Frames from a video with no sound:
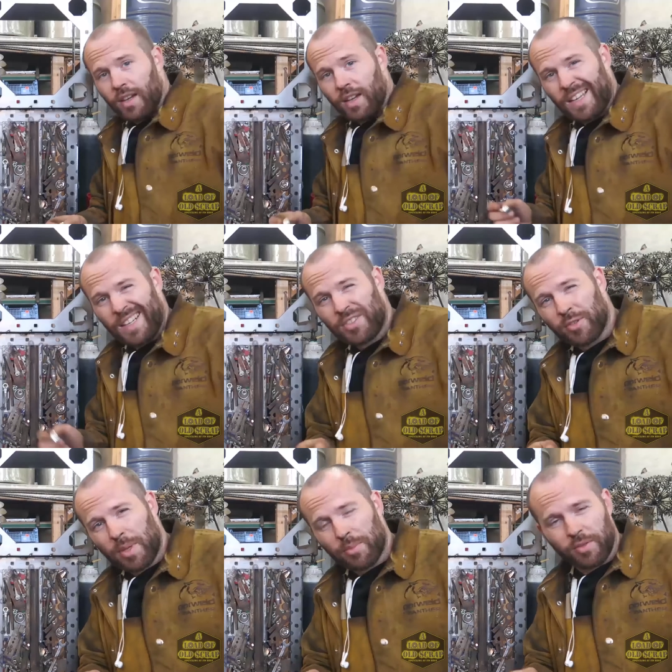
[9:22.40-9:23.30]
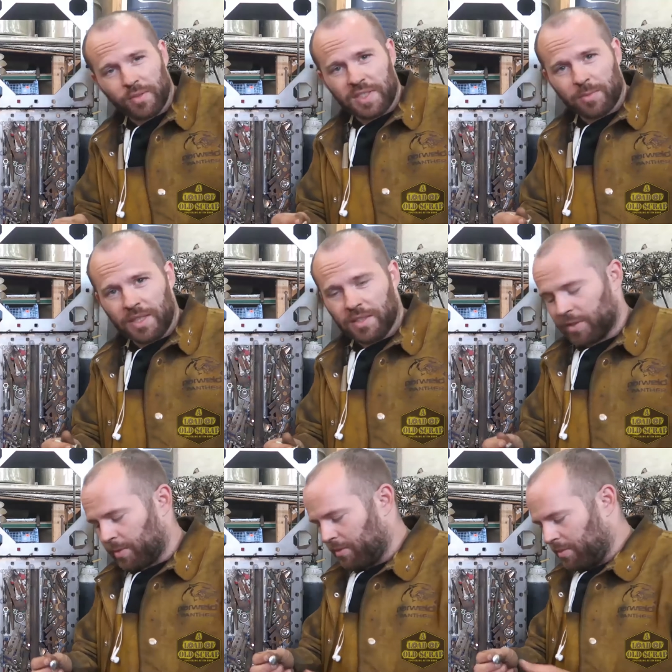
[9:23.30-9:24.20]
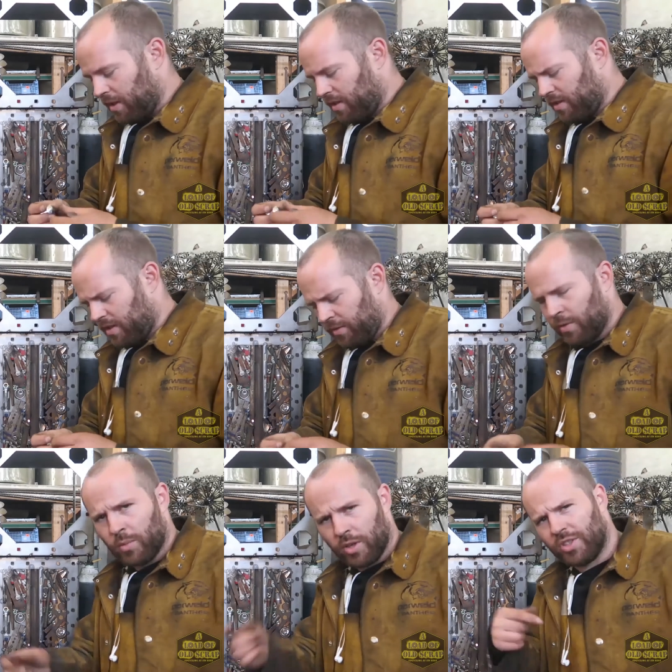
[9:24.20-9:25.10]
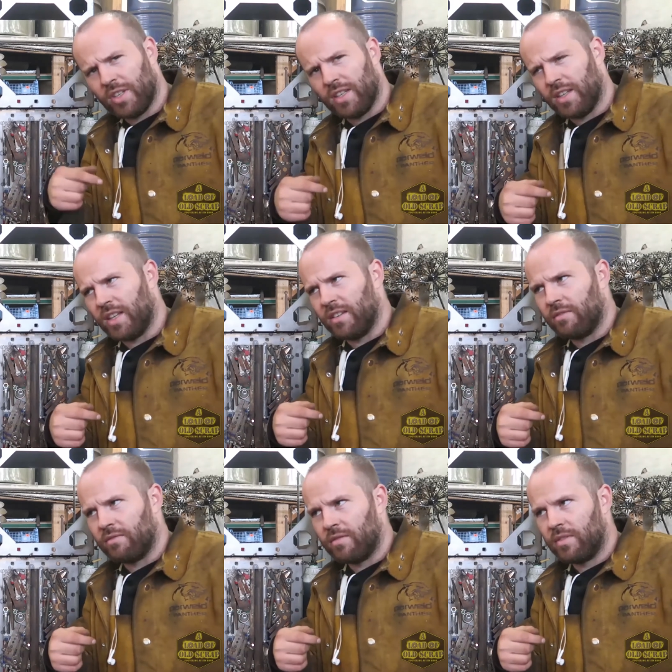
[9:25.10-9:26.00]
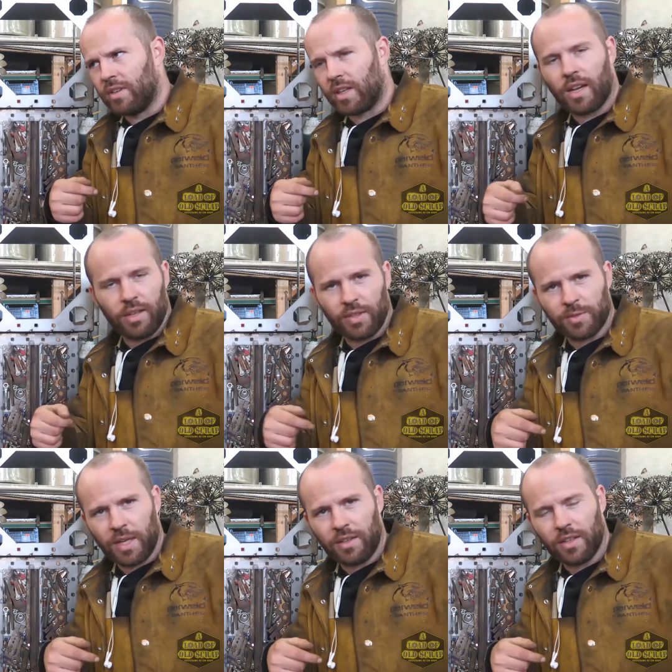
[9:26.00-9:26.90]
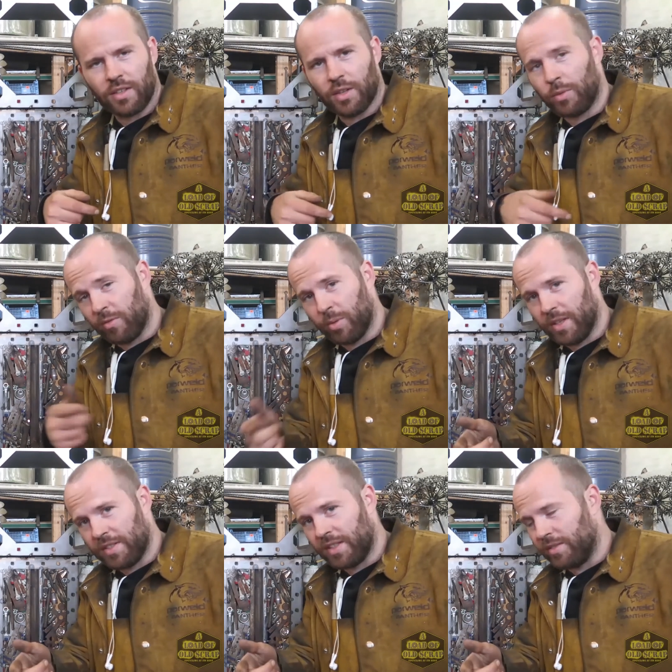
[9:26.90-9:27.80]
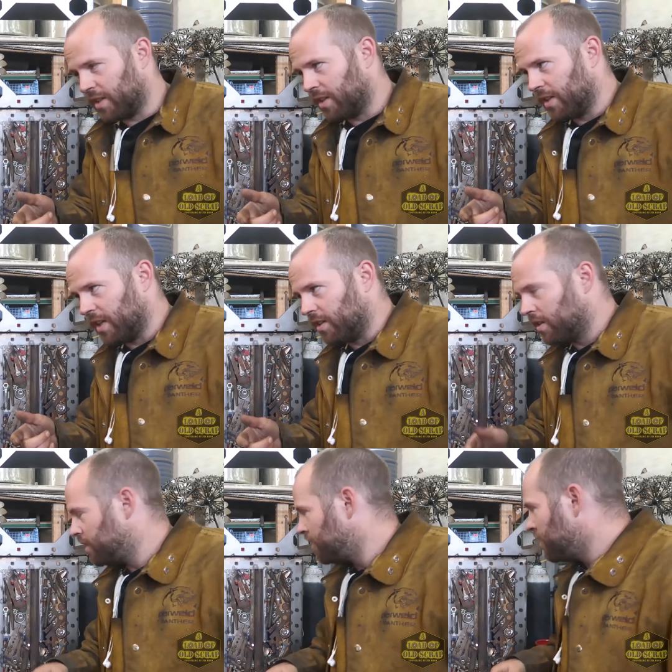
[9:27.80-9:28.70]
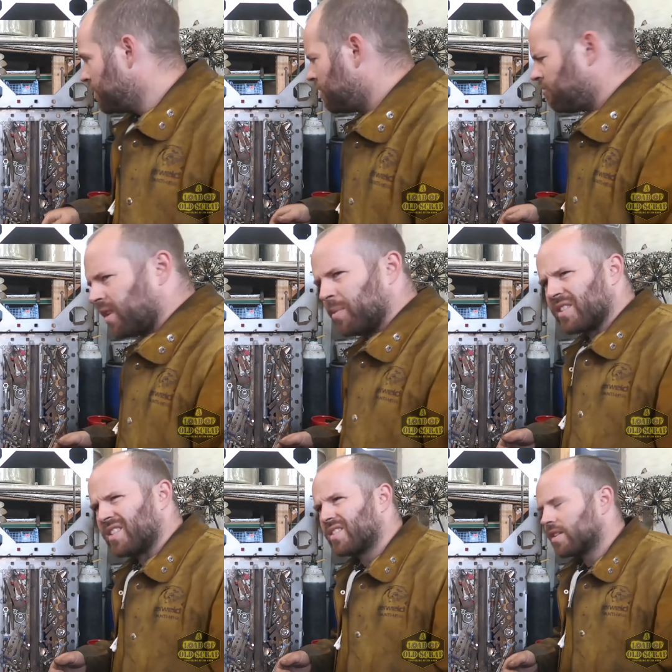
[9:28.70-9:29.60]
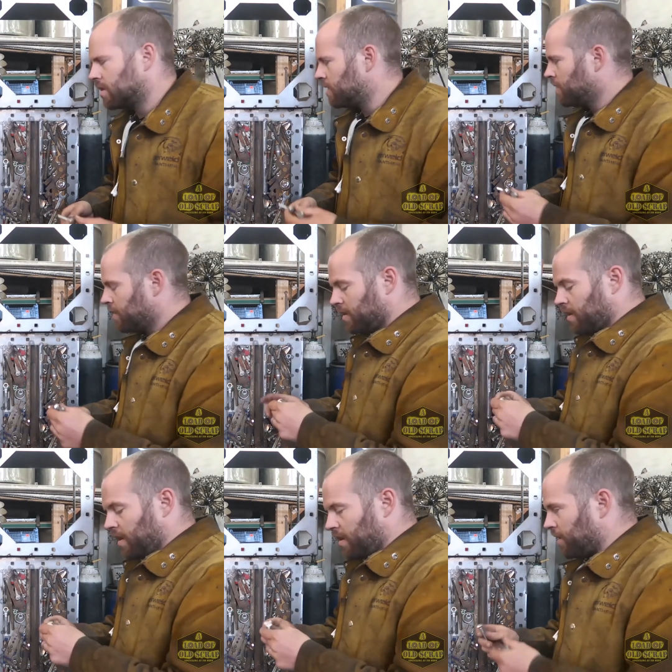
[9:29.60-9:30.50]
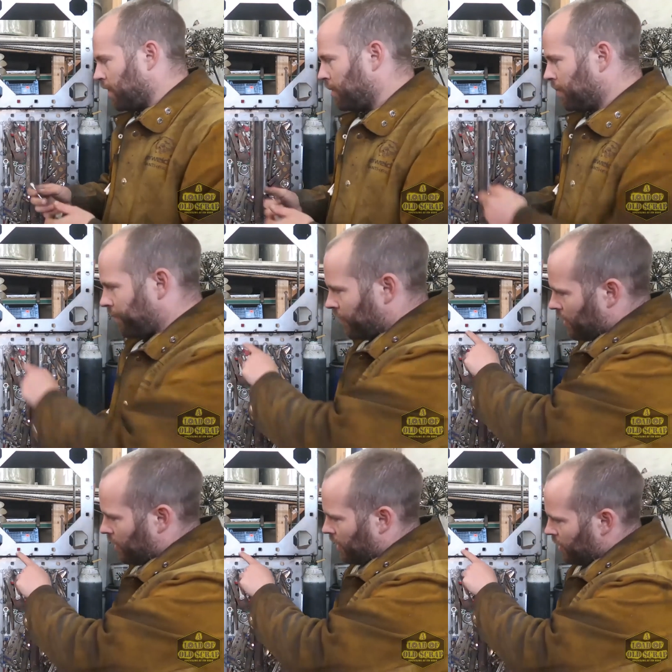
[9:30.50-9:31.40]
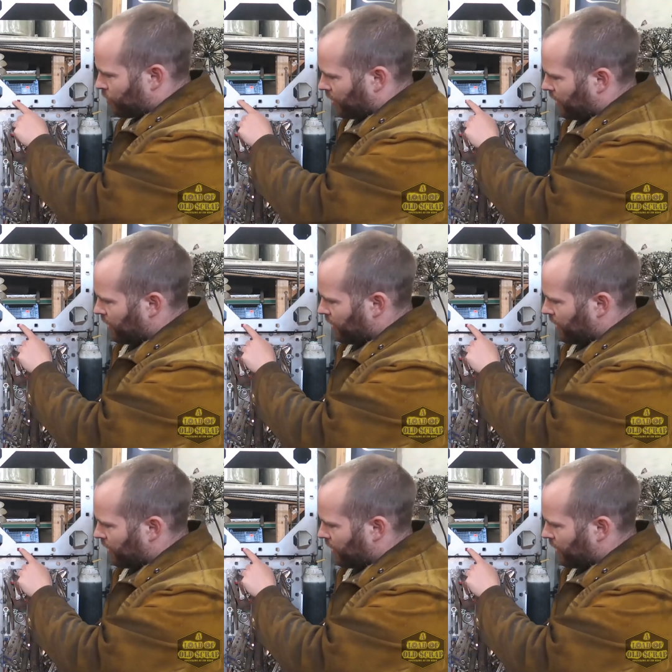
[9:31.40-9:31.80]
I can't actually remember if I've explained this bit, but if you're watching it then I can't have explained it because I wouldn't have put this in the video at the end. That makes sense? So each one of